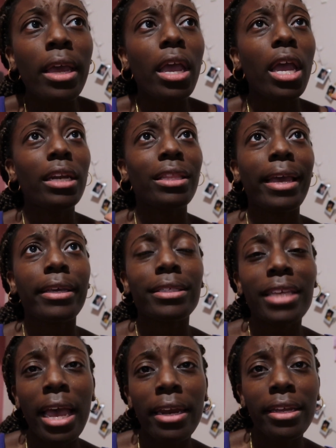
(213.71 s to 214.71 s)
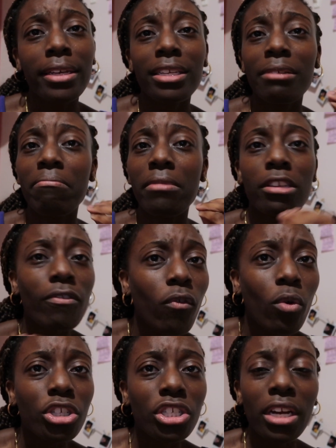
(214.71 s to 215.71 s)
and like sadness and
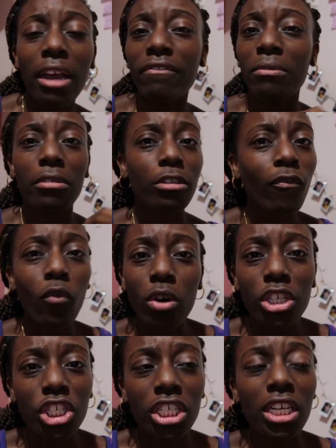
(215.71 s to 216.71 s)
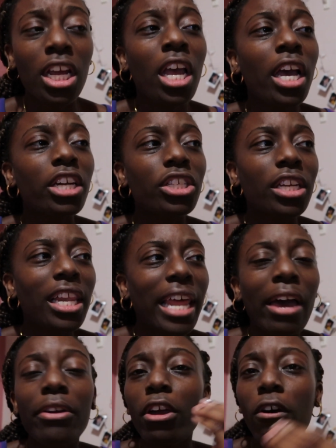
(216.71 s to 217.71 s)
misfortune after misfortune just
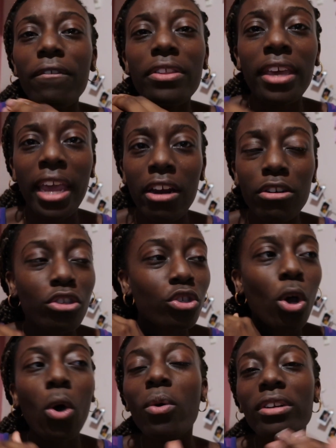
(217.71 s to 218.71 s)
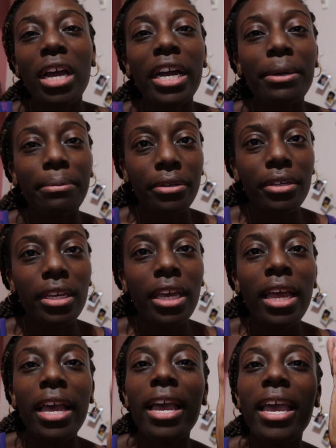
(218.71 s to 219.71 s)
clouding over the characters this whole entire book.
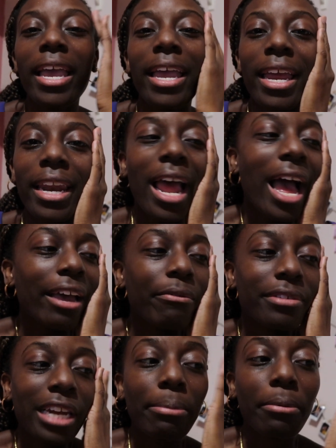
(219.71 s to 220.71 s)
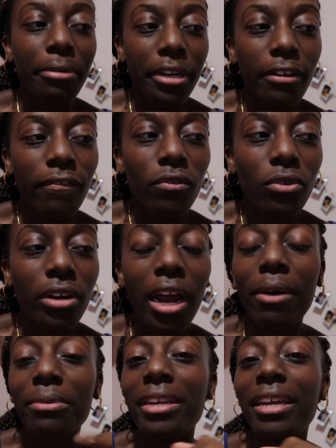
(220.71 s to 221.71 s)
And I was not prepared for it. I
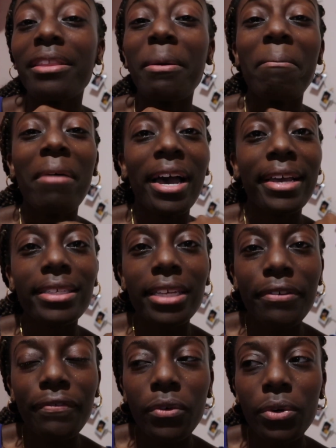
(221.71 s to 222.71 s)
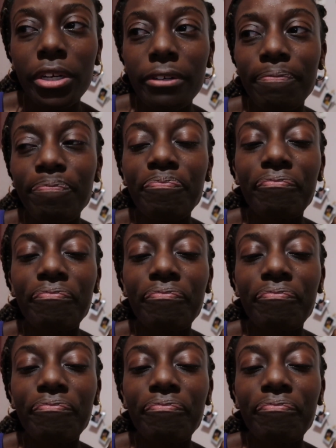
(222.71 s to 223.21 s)
was not in the mindset for it.